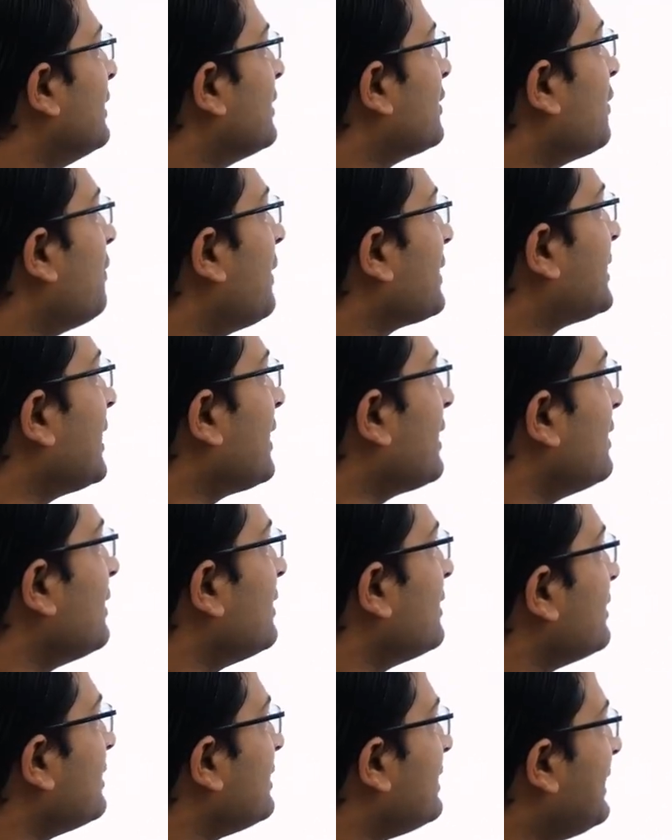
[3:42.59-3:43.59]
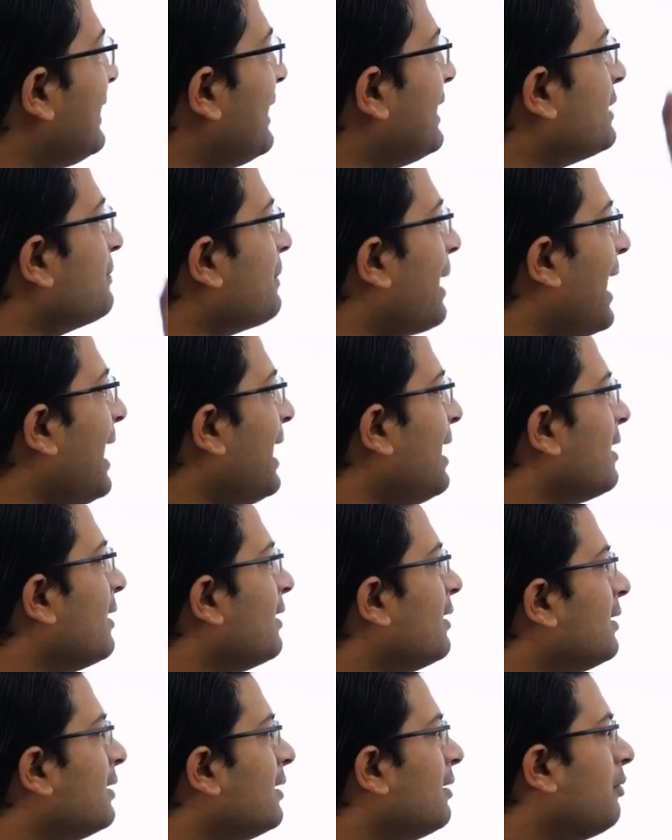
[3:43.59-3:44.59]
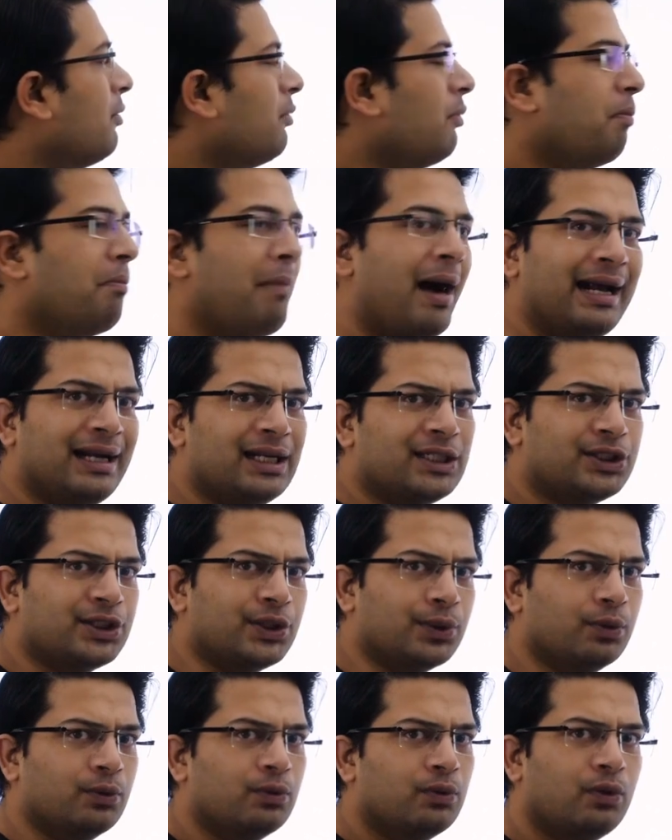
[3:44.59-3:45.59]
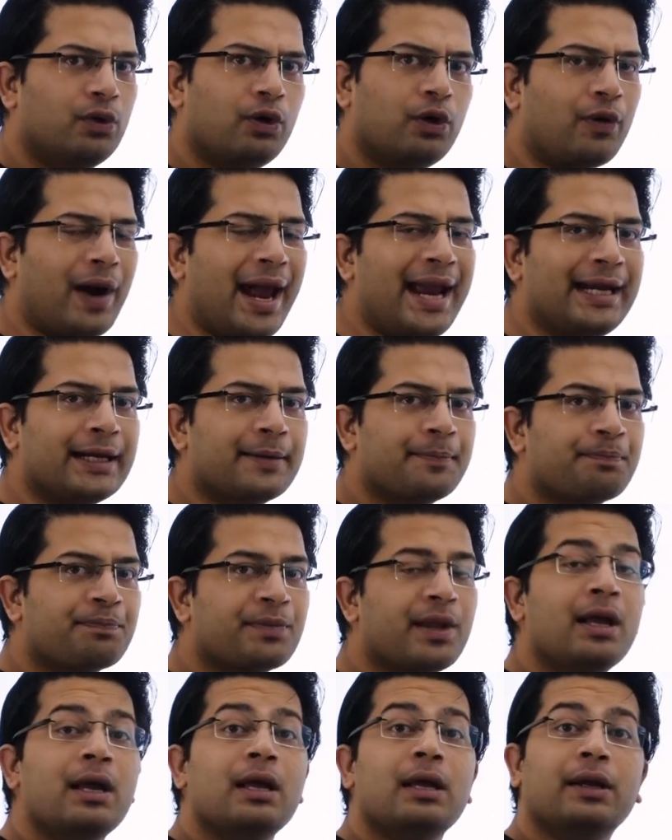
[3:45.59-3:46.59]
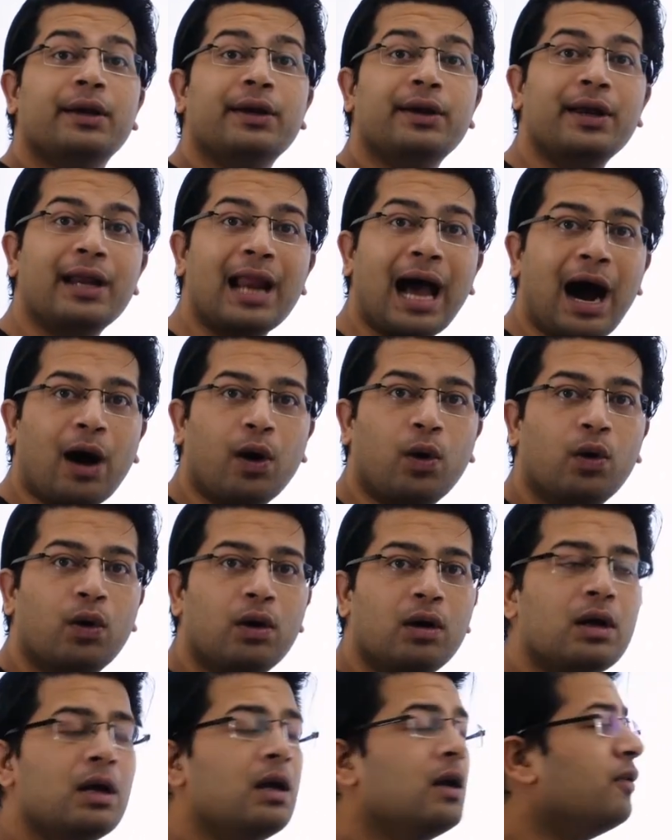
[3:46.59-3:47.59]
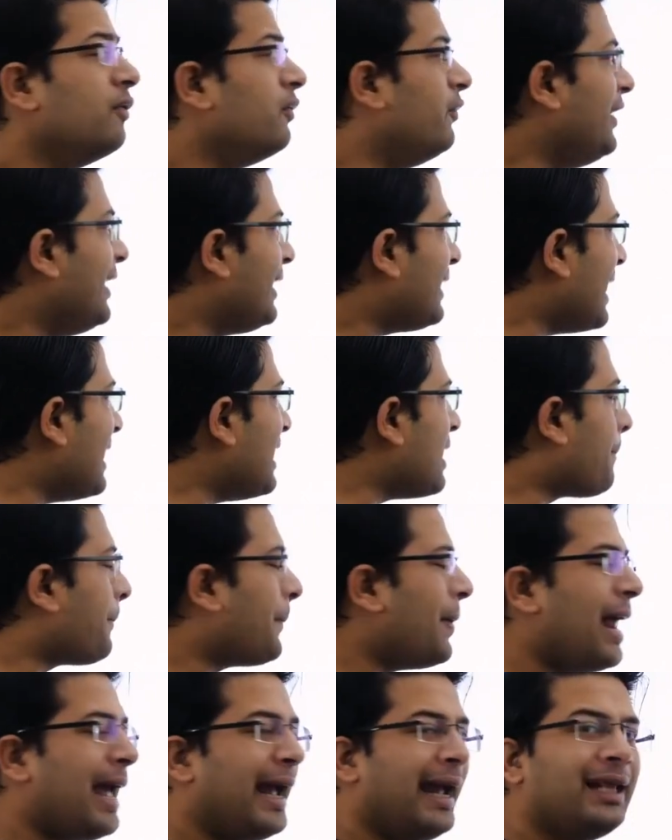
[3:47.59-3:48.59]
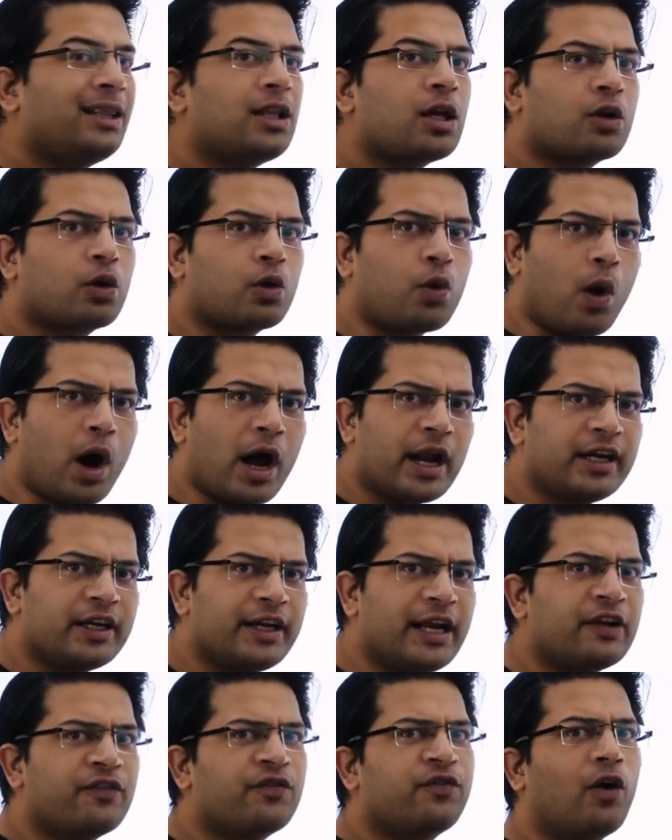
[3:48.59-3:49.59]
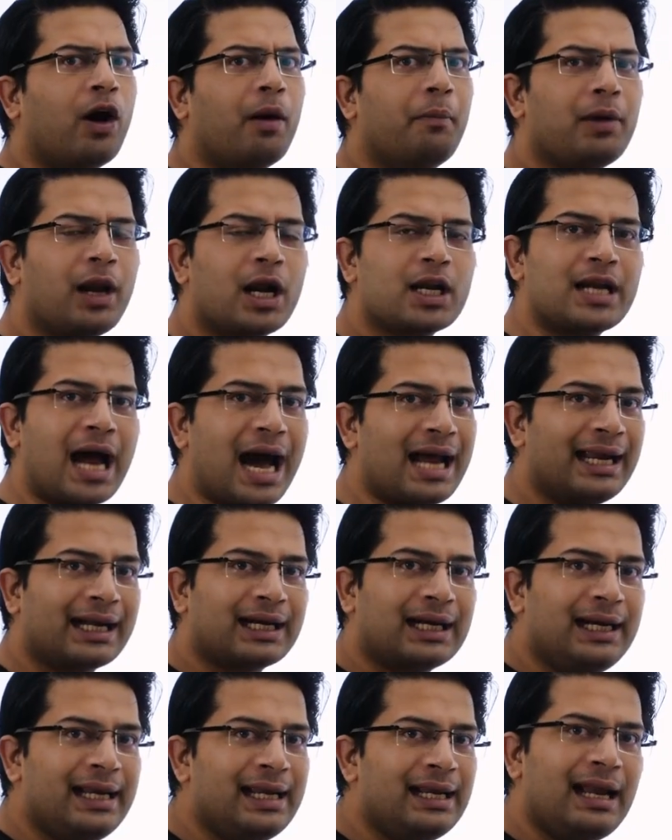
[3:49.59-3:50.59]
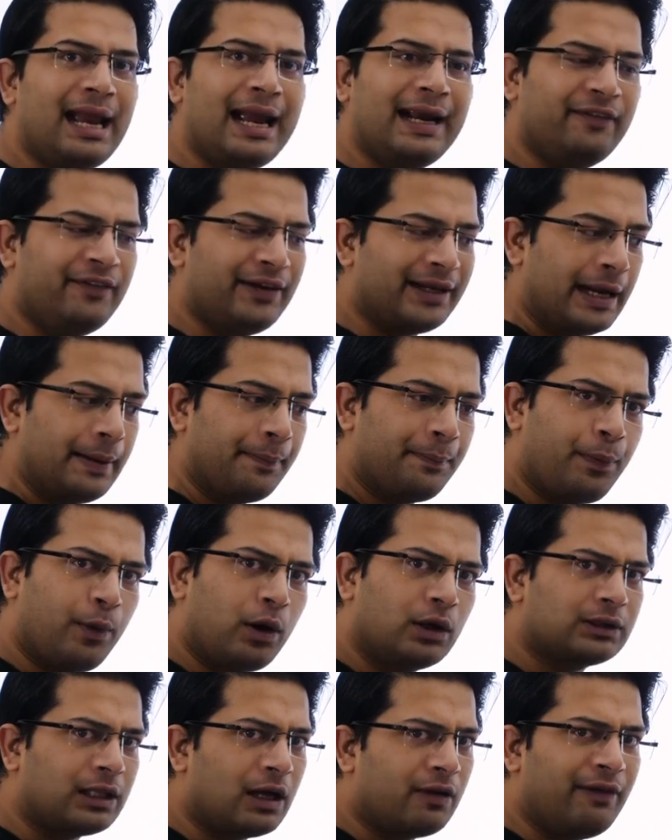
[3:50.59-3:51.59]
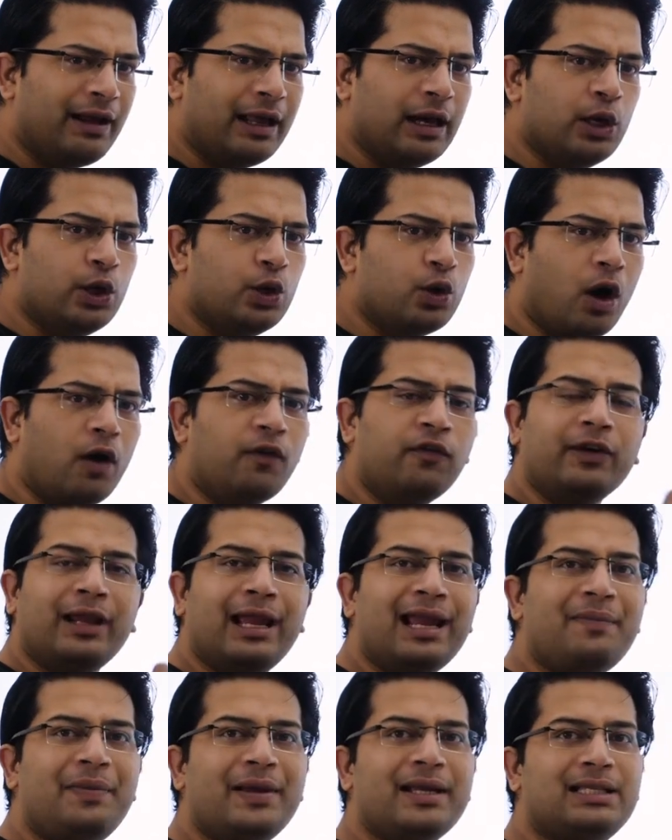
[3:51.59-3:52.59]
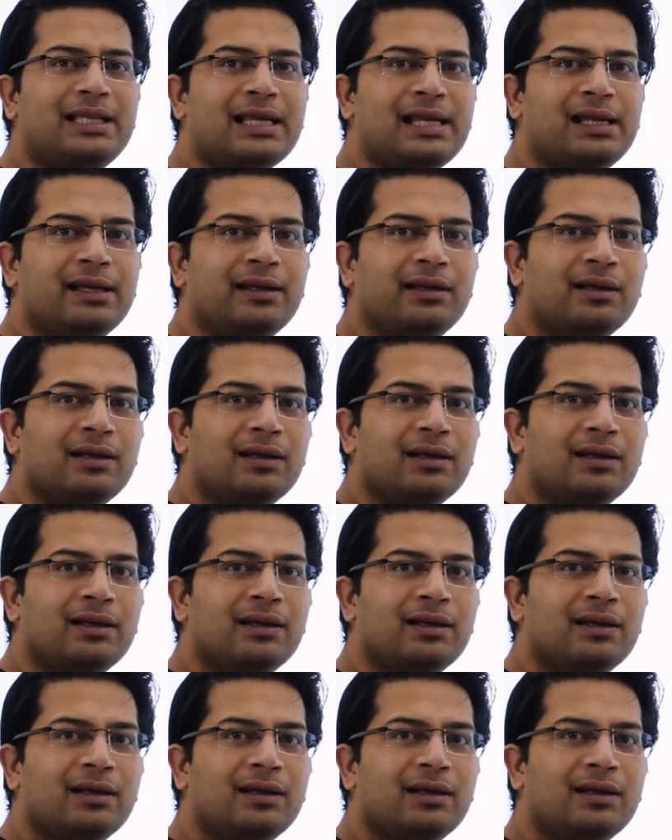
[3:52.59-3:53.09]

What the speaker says: So what's it? C is my minus 2. Right? Now, we can apply the quadratic formula directly and we can put the value of ABC.